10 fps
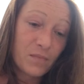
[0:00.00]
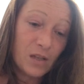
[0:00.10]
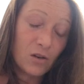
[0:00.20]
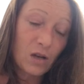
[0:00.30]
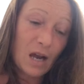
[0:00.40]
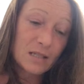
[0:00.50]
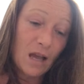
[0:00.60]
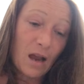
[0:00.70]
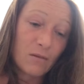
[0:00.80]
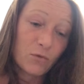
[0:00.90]
you know, guys,
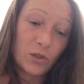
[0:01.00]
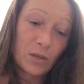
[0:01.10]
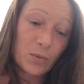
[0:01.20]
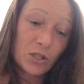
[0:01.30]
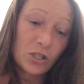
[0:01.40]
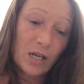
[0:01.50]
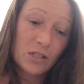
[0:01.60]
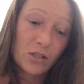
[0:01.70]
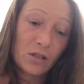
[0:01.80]
I really appreciate you.